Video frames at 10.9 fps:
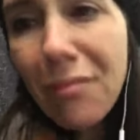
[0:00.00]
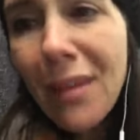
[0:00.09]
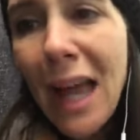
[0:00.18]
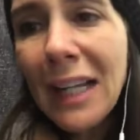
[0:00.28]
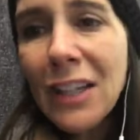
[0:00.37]

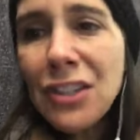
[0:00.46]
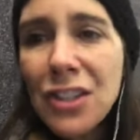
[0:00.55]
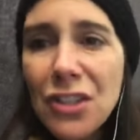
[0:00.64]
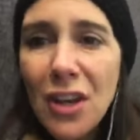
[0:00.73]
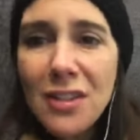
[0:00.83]
And I
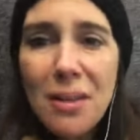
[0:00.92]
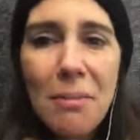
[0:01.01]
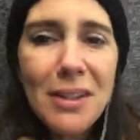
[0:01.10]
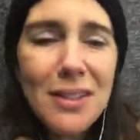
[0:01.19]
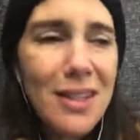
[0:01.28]
just saw
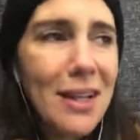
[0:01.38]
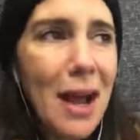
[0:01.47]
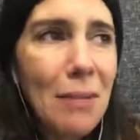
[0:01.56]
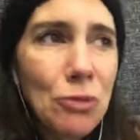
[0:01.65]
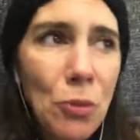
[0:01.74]
somebody said,
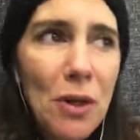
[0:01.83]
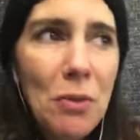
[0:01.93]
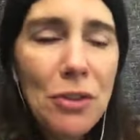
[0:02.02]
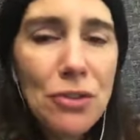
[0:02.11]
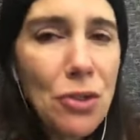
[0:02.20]
I'm
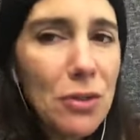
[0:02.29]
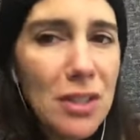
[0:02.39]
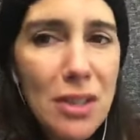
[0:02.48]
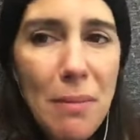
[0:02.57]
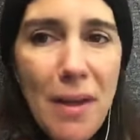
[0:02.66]
twenty-one years old,
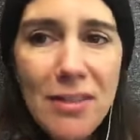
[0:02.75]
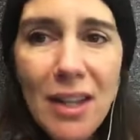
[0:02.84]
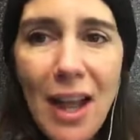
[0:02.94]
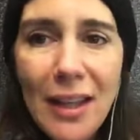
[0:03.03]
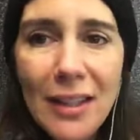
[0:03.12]
this is the best
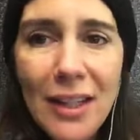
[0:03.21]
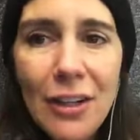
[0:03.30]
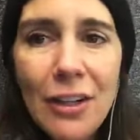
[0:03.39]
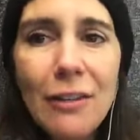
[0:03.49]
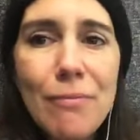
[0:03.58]
thing I can
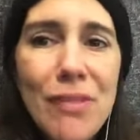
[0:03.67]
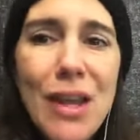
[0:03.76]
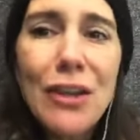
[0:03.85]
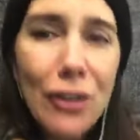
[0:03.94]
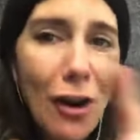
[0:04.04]
hear.
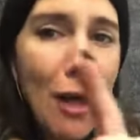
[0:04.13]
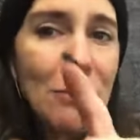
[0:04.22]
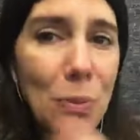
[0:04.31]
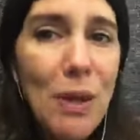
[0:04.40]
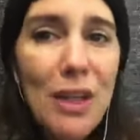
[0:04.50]
Girl, I'm
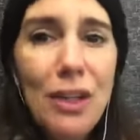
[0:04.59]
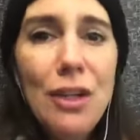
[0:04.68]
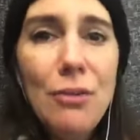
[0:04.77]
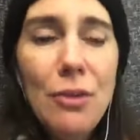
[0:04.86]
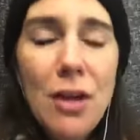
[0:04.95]
speaking to
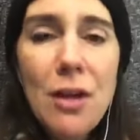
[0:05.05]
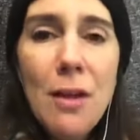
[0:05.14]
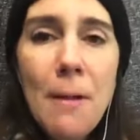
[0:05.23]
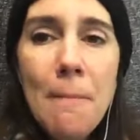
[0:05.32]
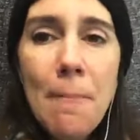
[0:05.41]
you.
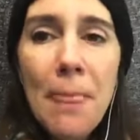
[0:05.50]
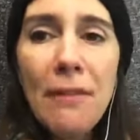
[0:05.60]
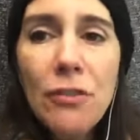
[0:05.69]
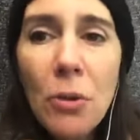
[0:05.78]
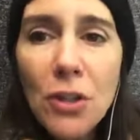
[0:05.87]

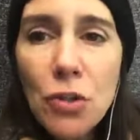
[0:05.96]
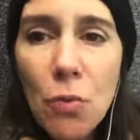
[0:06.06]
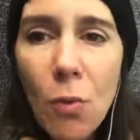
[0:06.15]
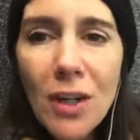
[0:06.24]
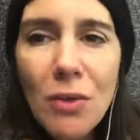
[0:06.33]
If you are
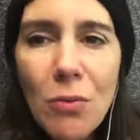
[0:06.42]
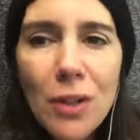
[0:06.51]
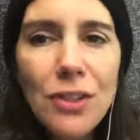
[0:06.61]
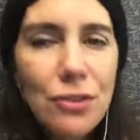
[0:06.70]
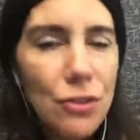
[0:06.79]

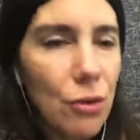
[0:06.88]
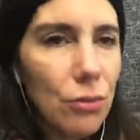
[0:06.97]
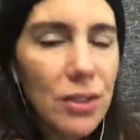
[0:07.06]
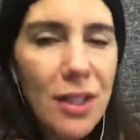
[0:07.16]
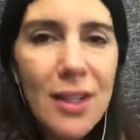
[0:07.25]
twenty-one years old
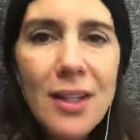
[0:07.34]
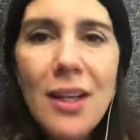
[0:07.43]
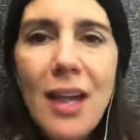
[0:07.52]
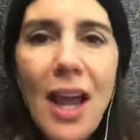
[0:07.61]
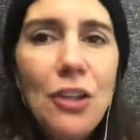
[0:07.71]

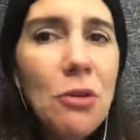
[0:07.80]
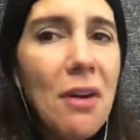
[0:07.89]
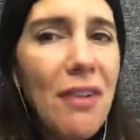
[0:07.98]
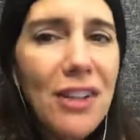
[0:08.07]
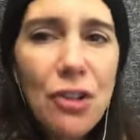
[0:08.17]
and you
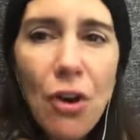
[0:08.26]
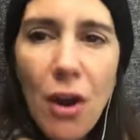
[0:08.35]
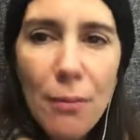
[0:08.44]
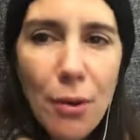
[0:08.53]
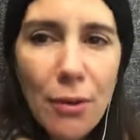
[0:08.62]
have had your
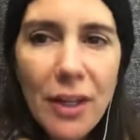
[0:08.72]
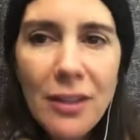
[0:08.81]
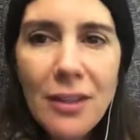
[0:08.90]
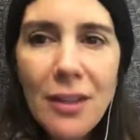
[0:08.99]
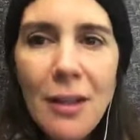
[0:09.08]
heart
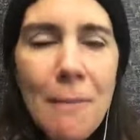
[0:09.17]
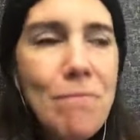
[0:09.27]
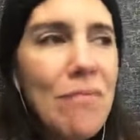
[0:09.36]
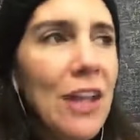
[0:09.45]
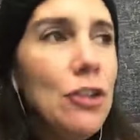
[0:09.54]
broken
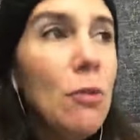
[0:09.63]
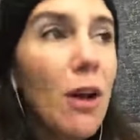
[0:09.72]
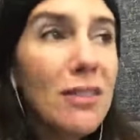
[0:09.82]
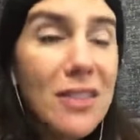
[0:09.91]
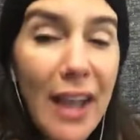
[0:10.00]
and you
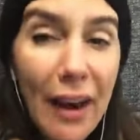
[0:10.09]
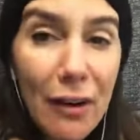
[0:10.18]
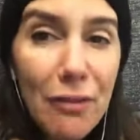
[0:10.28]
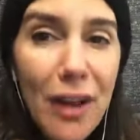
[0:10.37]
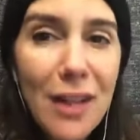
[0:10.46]
are
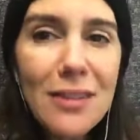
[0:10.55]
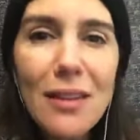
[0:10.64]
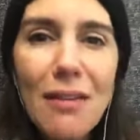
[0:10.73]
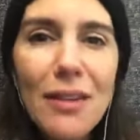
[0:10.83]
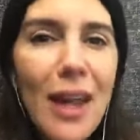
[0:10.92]
terrified to
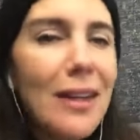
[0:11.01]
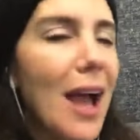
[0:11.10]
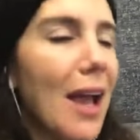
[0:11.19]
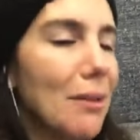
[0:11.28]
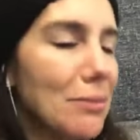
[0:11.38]
love again,
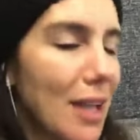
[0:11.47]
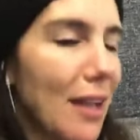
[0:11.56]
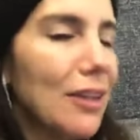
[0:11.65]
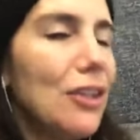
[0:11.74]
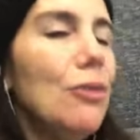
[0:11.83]
I am
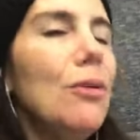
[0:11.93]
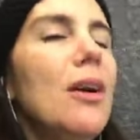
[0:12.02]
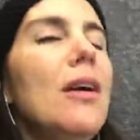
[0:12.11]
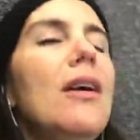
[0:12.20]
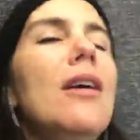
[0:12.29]
telling you,
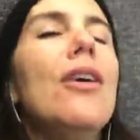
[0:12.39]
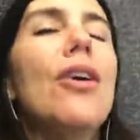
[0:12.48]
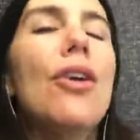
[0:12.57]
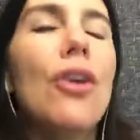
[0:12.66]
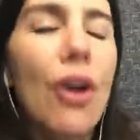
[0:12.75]

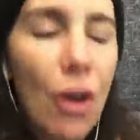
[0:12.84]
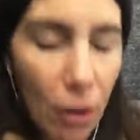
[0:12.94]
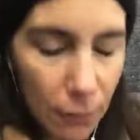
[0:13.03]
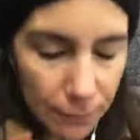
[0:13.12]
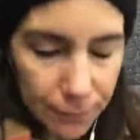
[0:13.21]

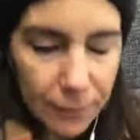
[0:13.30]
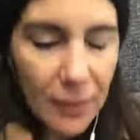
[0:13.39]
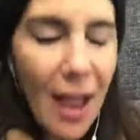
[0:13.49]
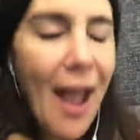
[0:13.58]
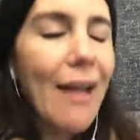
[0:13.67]
girl,
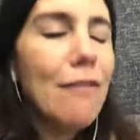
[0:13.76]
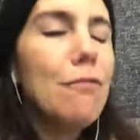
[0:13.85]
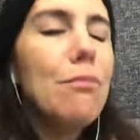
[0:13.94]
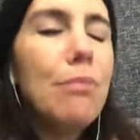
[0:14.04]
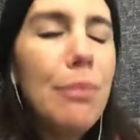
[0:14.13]
I have
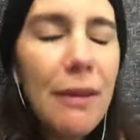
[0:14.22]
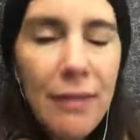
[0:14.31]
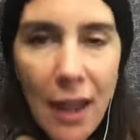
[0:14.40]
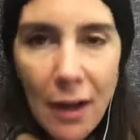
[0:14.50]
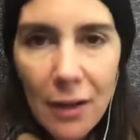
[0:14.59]
been
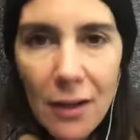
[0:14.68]
there.